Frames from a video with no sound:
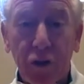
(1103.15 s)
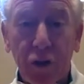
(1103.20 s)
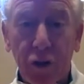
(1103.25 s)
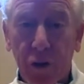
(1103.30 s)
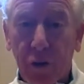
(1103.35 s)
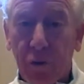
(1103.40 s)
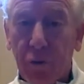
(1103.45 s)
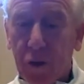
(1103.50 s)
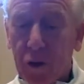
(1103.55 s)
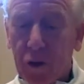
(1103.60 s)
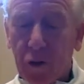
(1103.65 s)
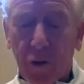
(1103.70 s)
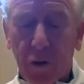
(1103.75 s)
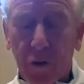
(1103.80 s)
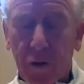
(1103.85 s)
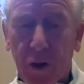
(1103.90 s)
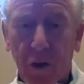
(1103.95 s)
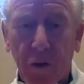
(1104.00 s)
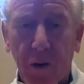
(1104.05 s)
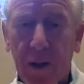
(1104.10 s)

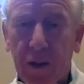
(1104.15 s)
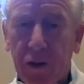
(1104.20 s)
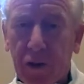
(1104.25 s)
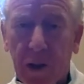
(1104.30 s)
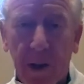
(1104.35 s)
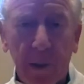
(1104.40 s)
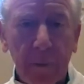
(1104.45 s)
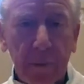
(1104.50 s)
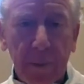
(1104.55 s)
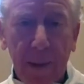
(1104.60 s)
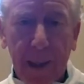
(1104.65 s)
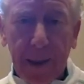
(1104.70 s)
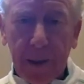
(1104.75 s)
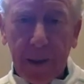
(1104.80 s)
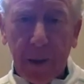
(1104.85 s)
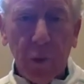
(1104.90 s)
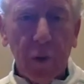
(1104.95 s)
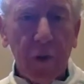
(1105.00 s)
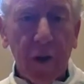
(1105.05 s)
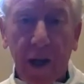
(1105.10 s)
The great teams back
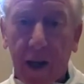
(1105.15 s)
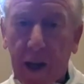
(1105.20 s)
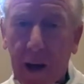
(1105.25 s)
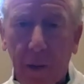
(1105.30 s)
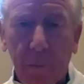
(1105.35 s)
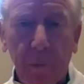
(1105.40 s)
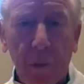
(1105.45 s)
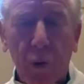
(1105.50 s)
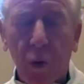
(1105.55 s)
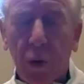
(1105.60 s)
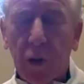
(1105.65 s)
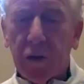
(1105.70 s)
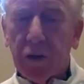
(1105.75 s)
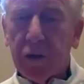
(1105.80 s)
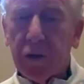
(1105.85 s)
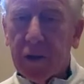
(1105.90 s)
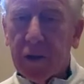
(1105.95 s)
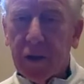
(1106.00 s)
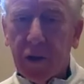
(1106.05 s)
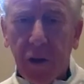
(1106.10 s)
then were the
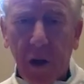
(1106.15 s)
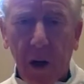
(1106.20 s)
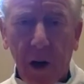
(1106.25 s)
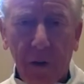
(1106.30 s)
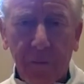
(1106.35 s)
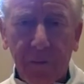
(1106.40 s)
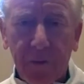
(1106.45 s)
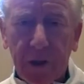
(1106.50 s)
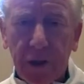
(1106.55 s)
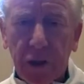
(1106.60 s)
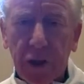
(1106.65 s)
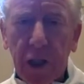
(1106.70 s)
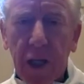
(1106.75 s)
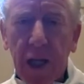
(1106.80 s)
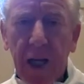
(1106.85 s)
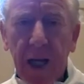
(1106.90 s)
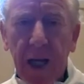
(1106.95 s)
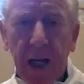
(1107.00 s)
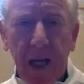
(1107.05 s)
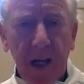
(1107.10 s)
Cowboys and the Dolphins,
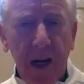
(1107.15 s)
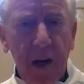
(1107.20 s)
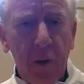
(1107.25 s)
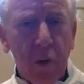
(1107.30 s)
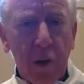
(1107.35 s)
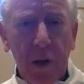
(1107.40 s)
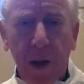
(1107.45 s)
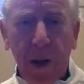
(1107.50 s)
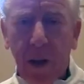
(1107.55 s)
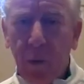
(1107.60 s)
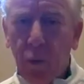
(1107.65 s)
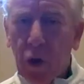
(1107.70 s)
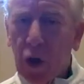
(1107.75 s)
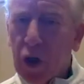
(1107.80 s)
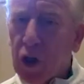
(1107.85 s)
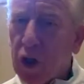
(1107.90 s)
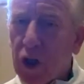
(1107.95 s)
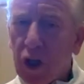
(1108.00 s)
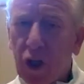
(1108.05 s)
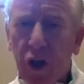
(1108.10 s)
and they were
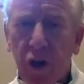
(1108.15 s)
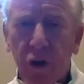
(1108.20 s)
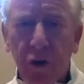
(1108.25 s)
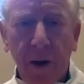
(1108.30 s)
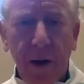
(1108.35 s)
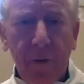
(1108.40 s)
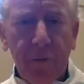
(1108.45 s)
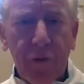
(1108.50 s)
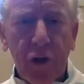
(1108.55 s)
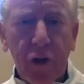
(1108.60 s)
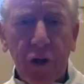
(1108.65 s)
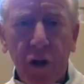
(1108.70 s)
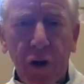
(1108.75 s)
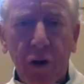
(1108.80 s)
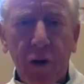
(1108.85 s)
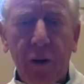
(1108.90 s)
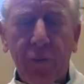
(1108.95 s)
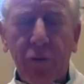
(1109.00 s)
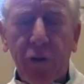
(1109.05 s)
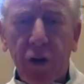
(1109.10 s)
good year after
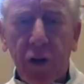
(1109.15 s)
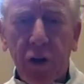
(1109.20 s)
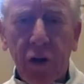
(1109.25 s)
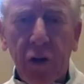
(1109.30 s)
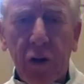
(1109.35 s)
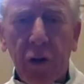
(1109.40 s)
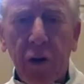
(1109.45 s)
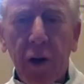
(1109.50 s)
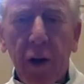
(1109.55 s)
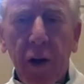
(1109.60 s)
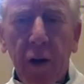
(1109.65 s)
year after year.